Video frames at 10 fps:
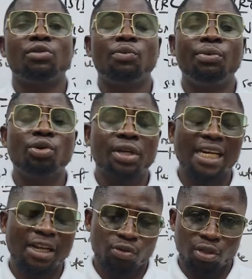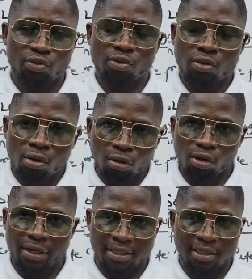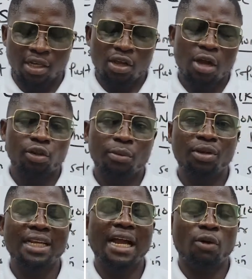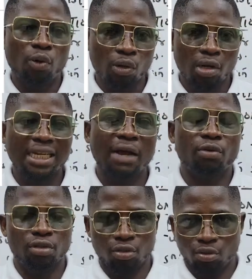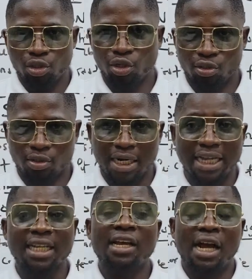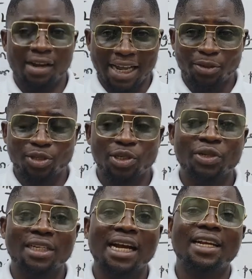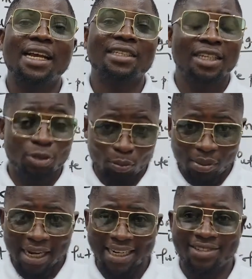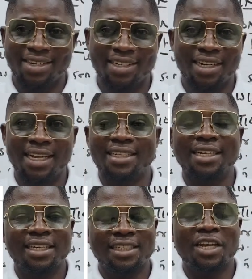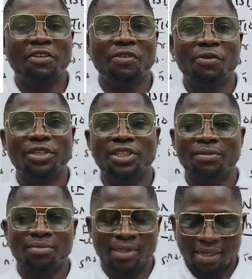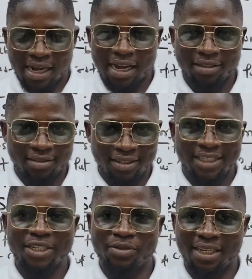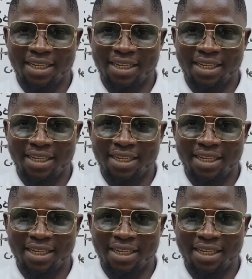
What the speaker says: going to be looking at what colloids. I'm going to be looking at colloidal solutions. All right, I'd like to see you in that class to be an interesting class. Thank you for watching and see you